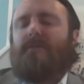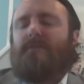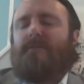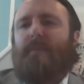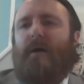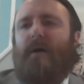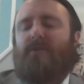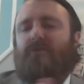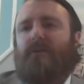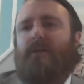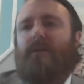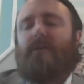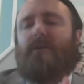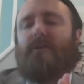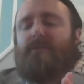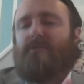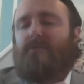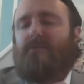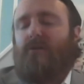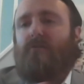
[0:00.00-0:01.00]
especially in,
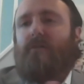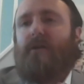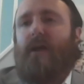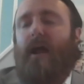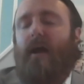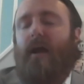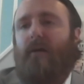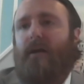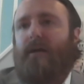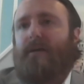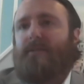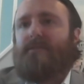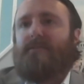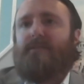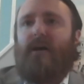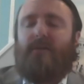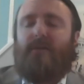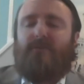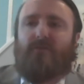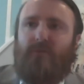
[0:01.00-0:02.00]
in certain areas,
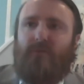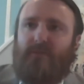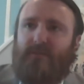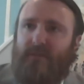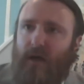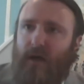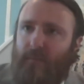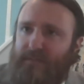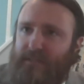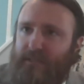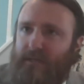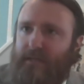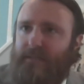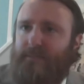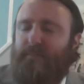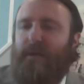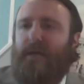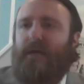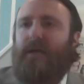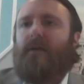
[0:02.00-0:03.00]
industrial
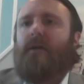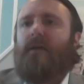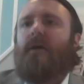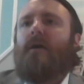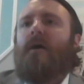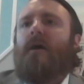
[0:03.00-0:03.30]
subsidies being